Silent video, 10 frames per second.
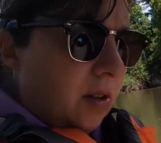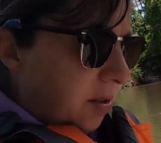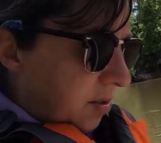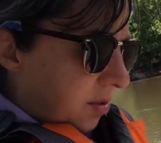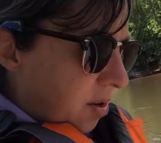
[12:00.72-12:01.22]

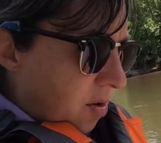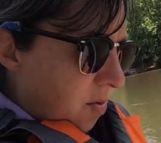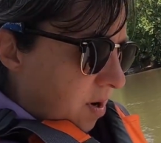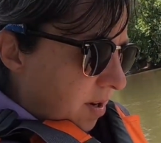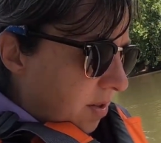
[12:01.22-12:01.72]

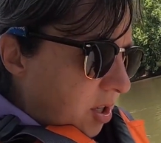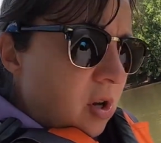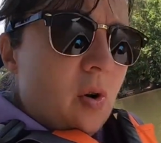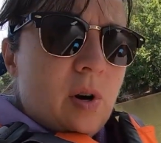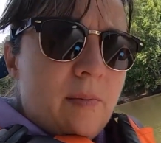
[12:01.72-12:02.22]
So the
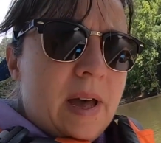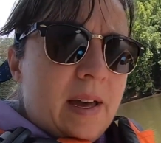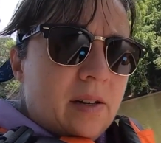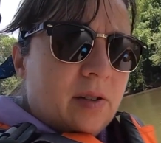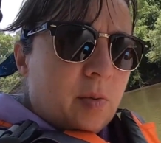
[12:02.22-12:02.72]
yoga mat is